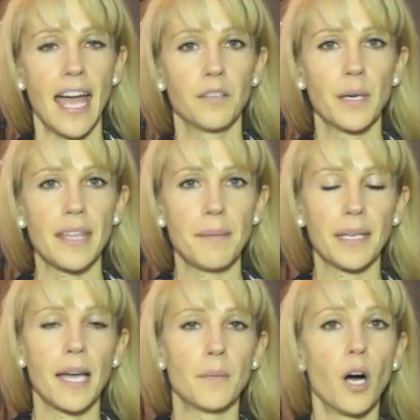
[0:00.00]
and when they
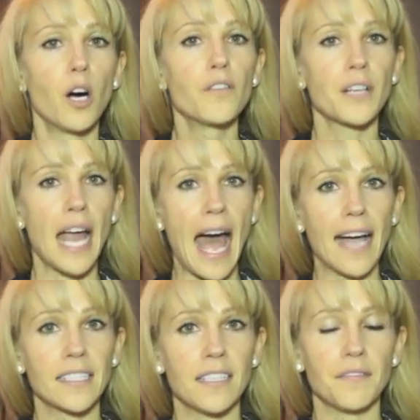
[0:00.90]
become
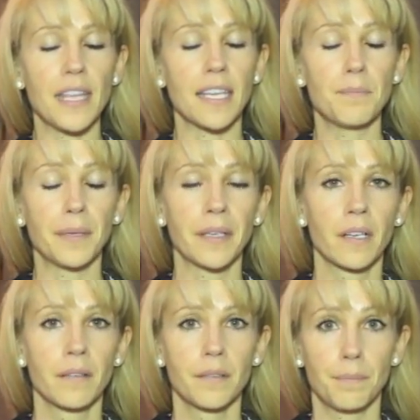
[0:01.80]
overactive, they can
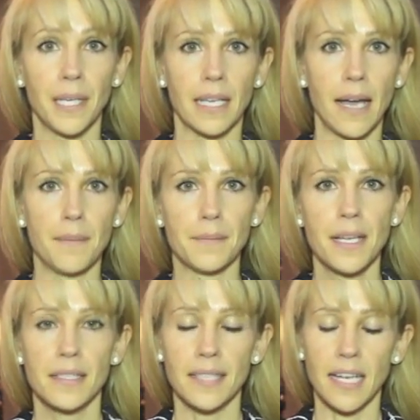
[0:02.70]
become
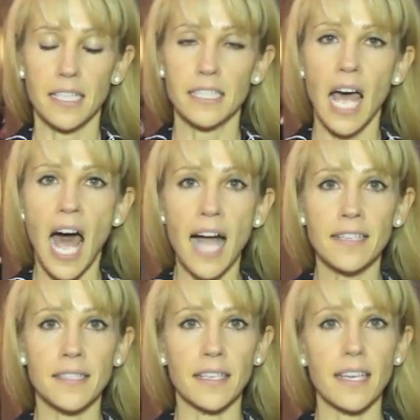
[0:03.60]

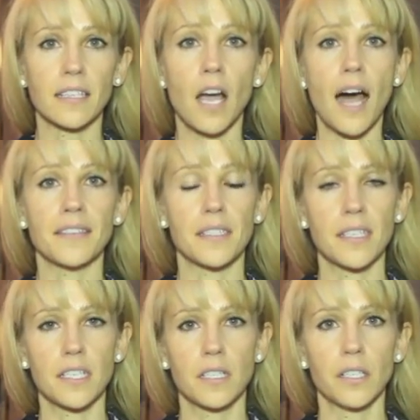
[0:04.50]
cytotoxic and cause
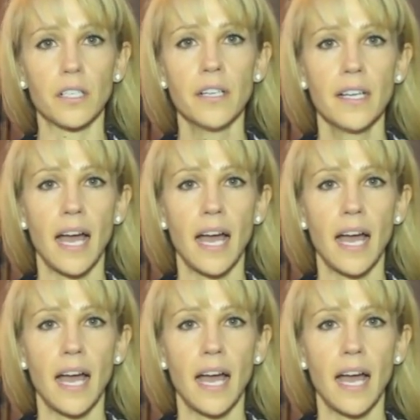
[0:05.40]
additional